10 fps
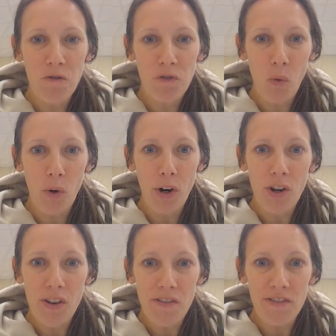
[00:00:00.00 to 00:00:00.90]
4,
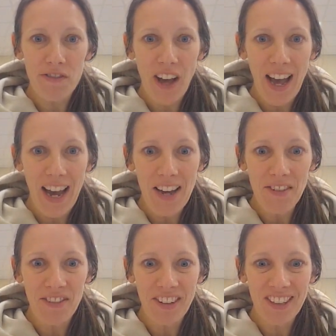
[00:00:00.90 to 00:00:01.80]

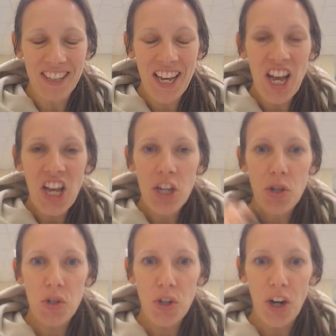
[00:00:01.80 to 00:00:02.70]
5.
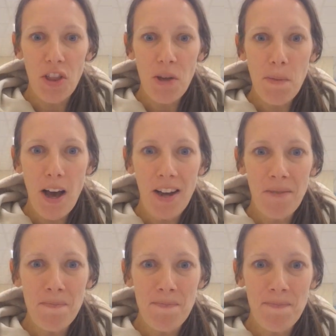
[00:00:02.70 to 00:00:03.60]
Start at the bottom.